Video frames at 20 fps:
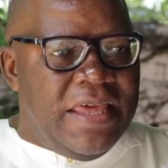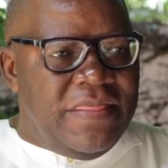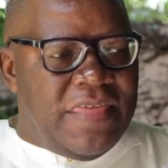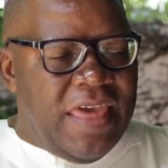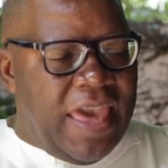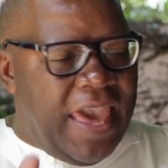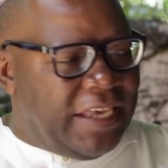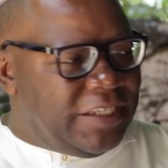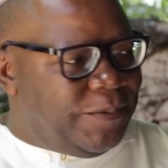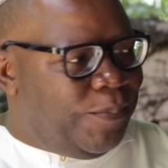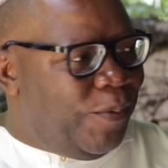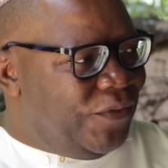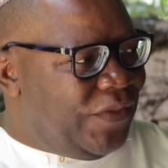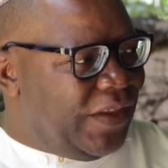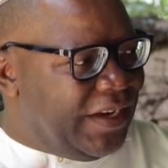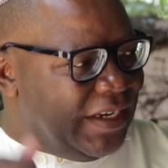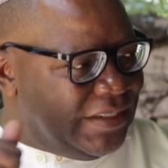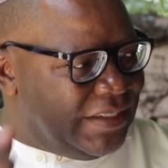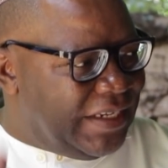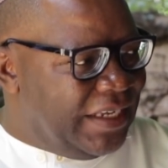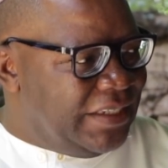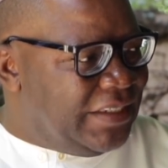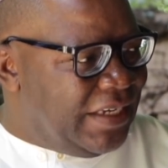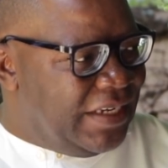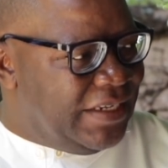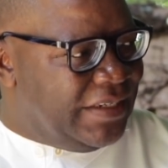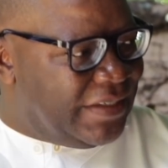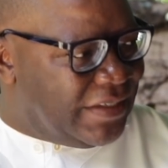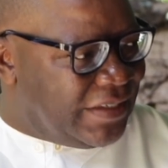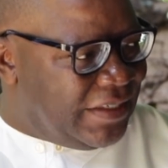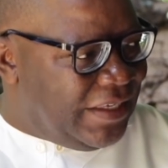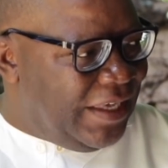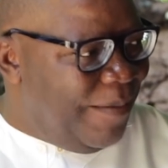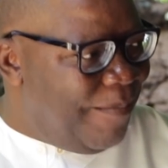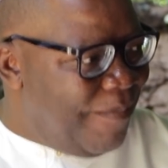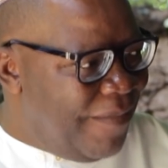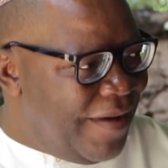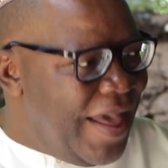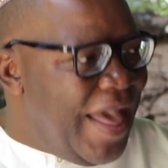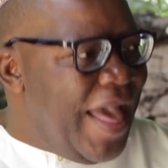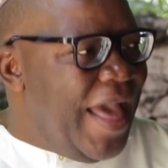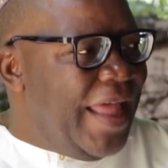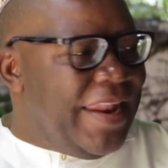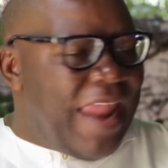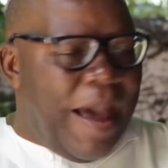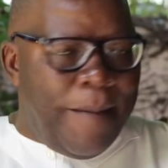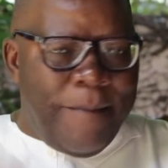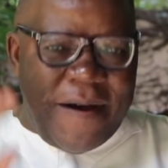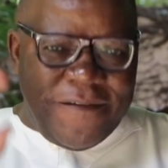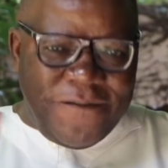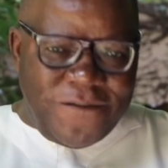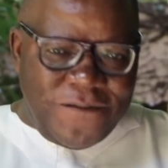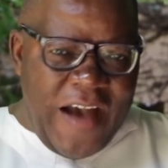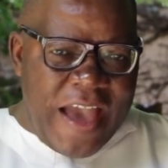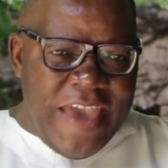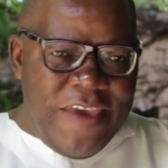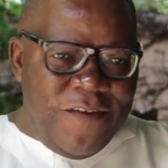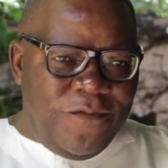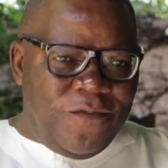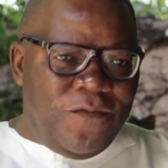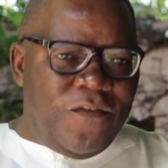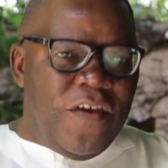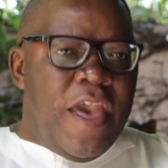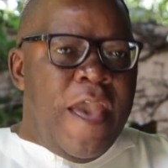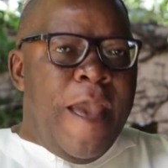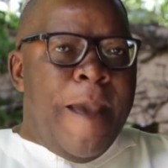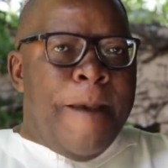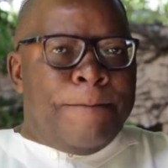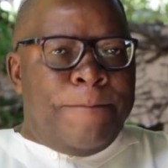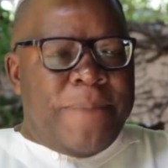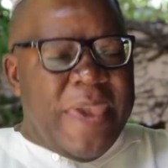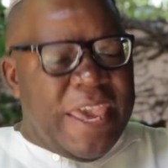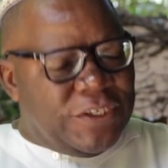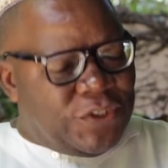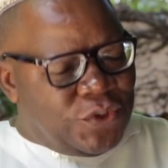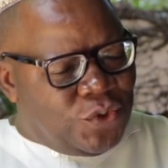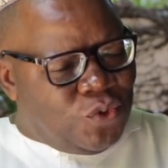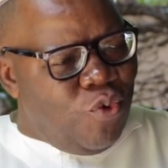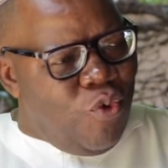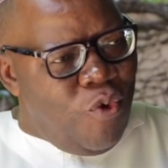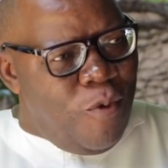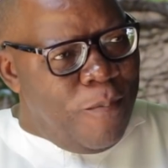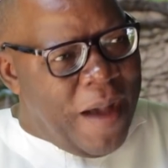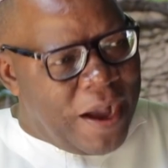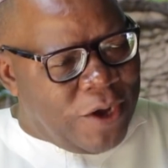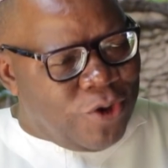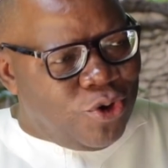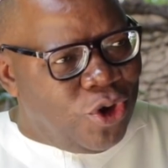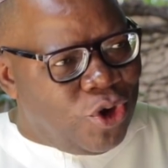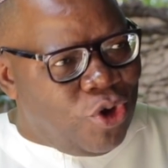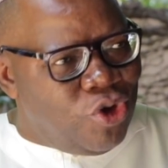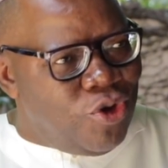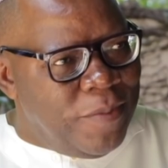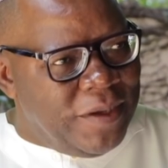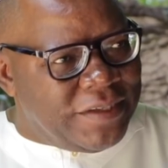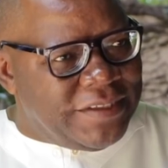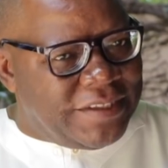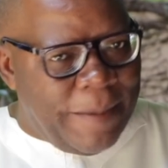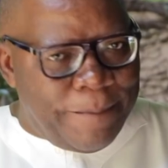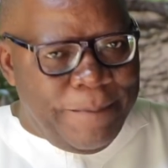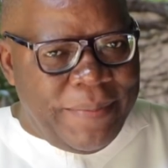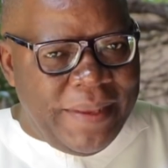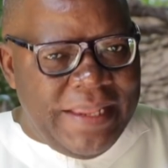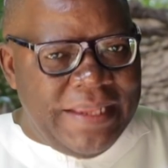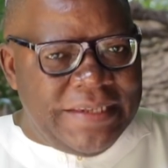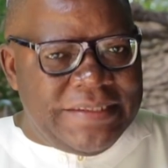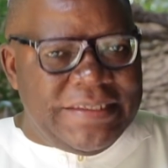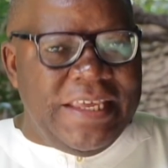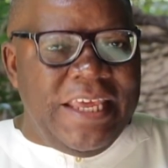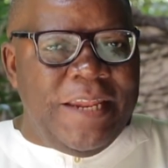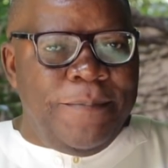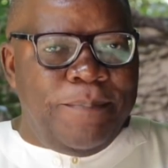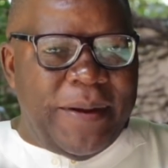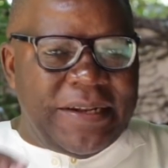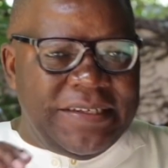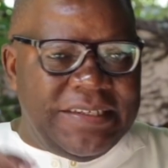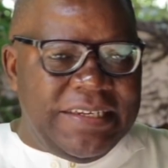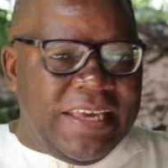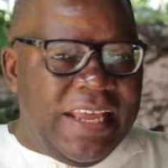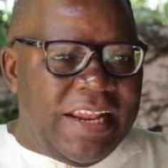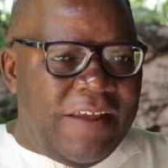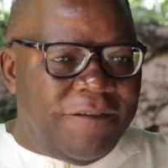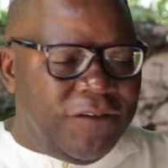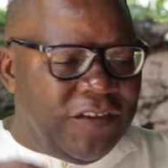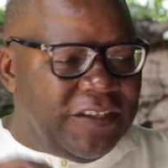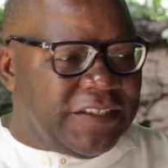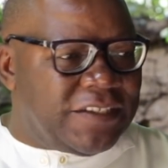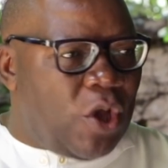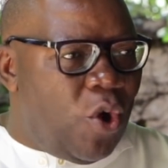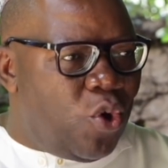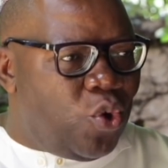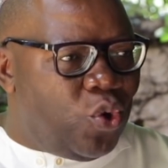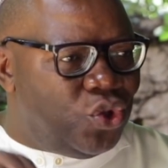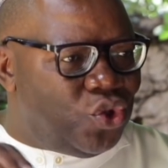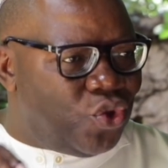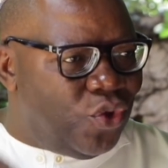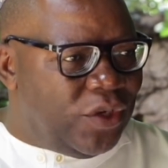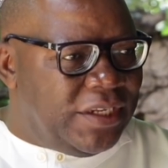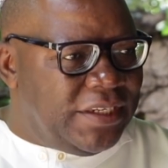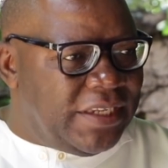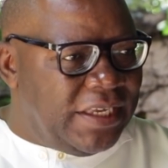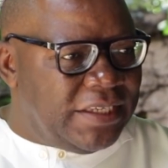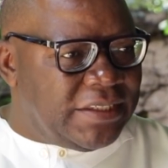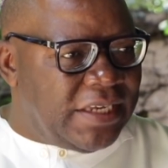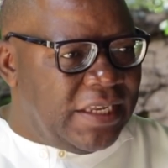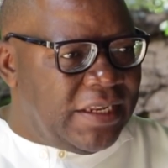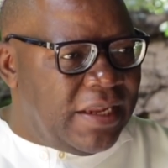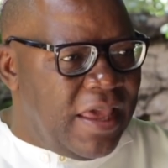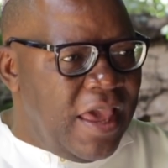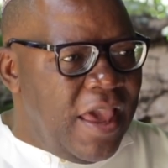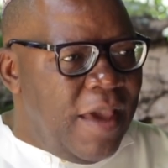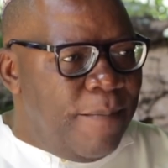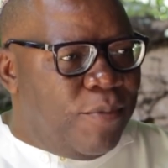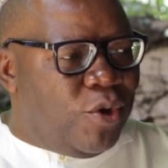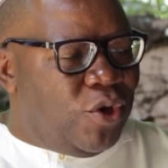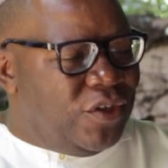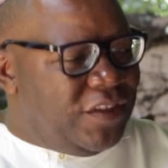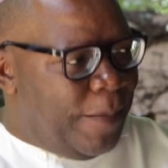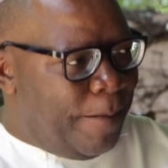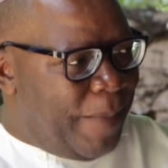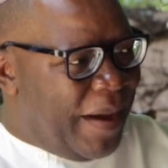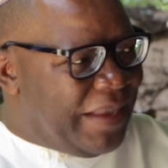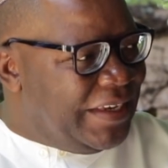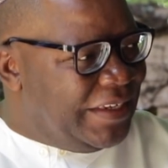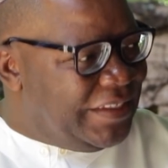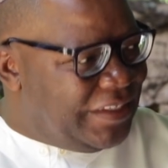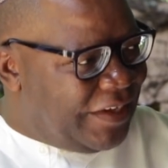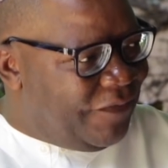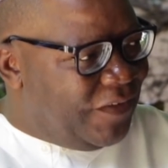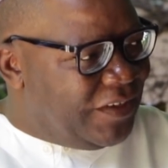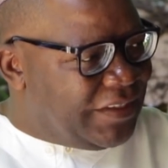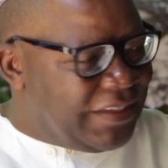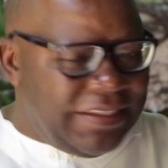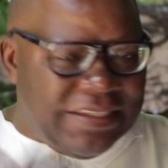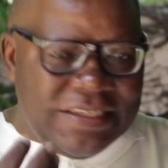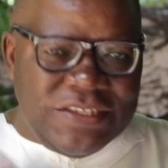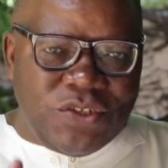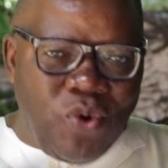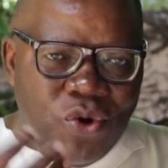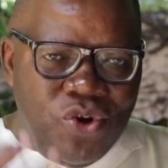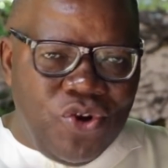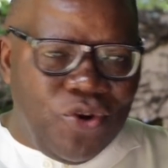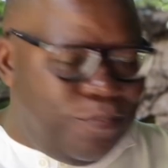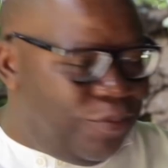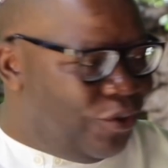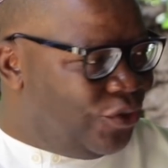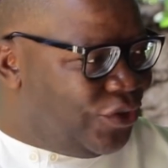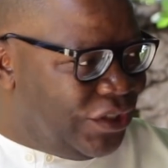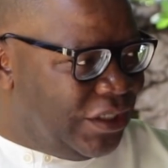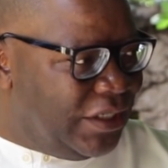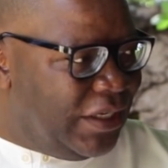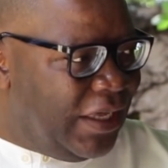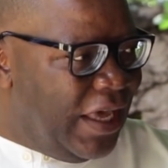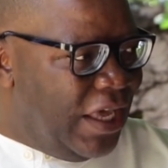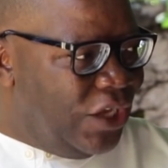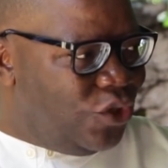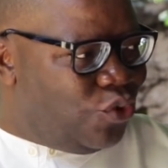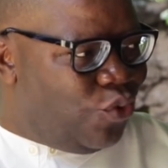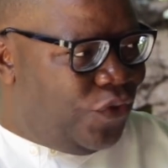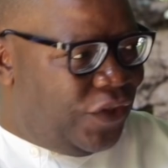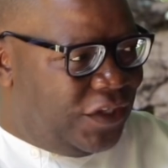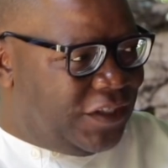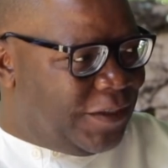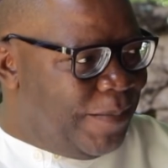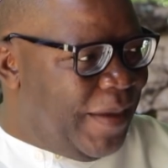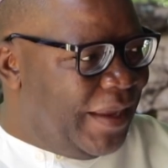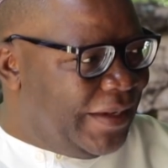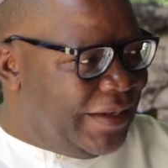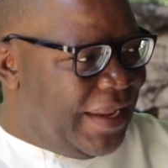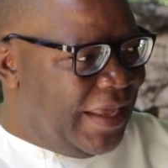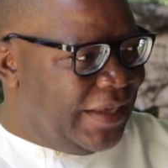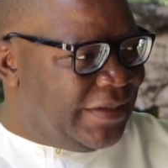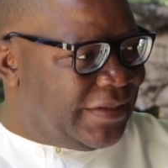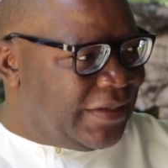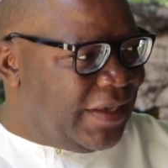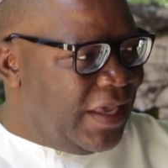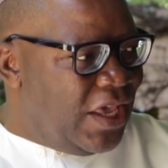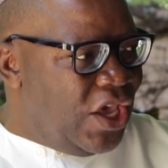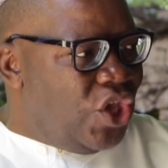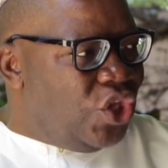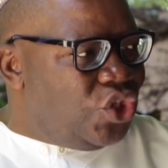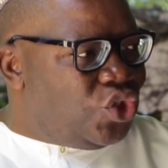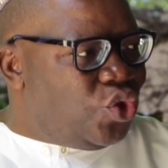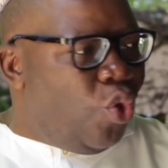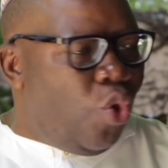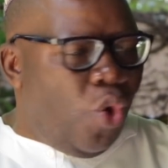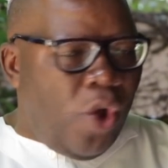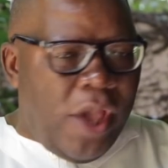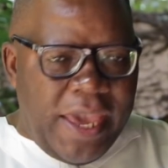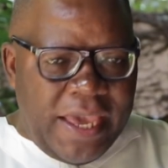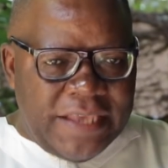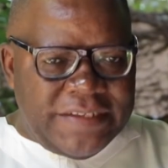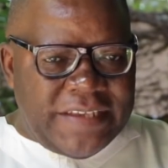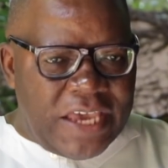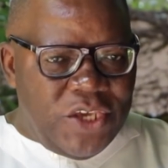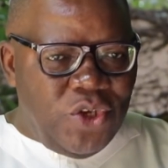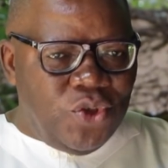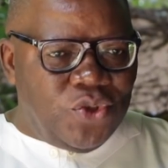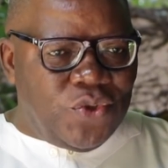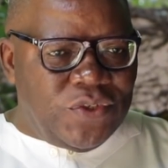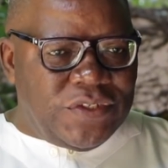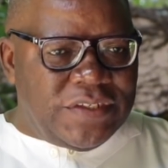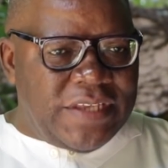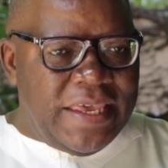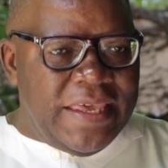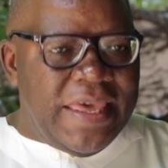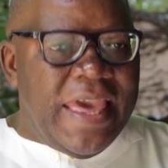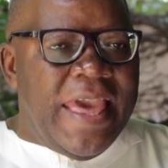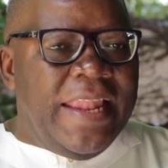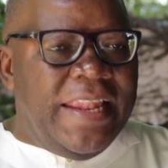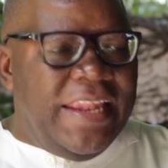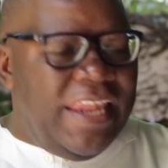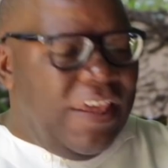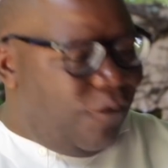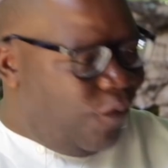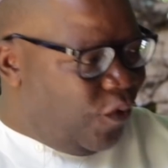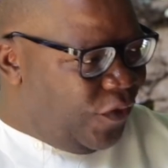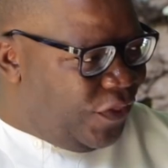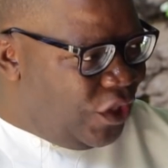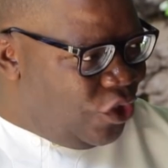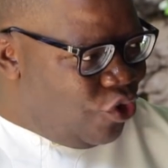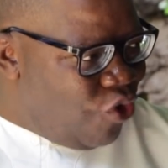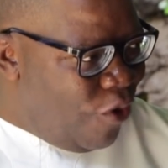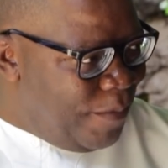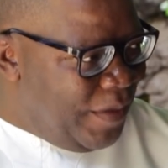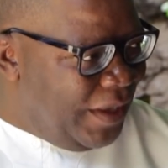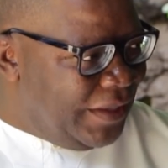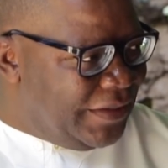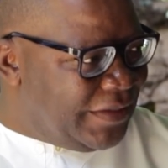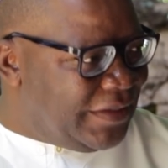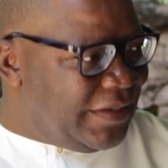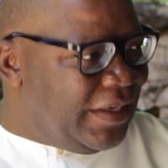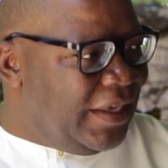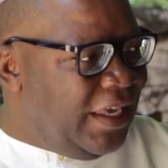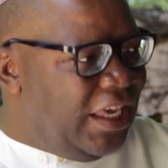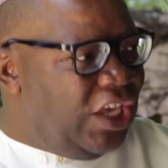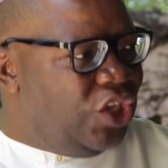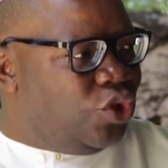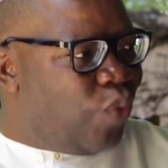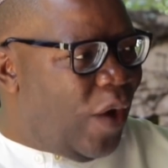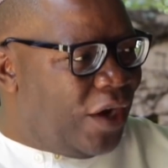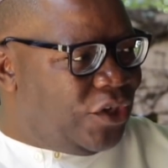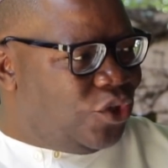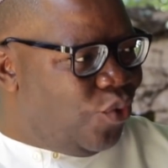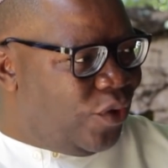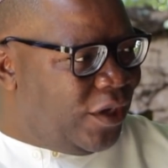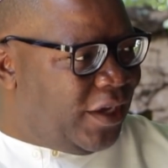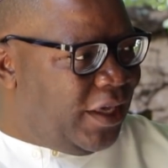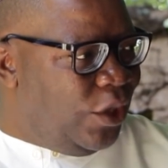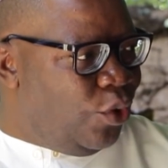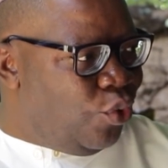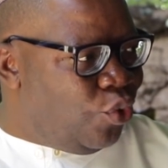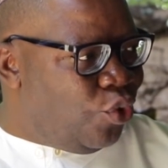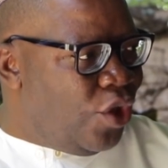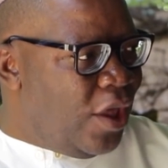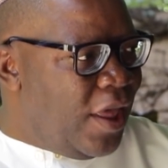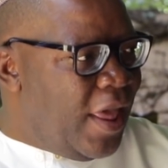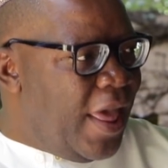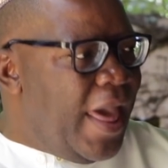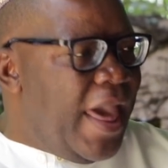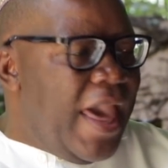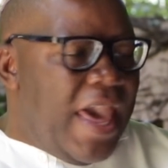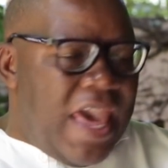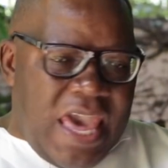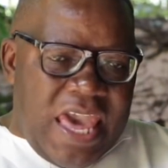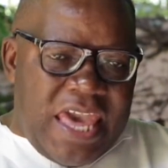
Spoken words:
the export retention scheme. Number five, pursue macroeconomic stability, in particular fiscal consolidation, because the budget deficit is contributing to this madness. Mm-hmm. So, as I used to say, live within your means, eat what you kill. Mm-hmm.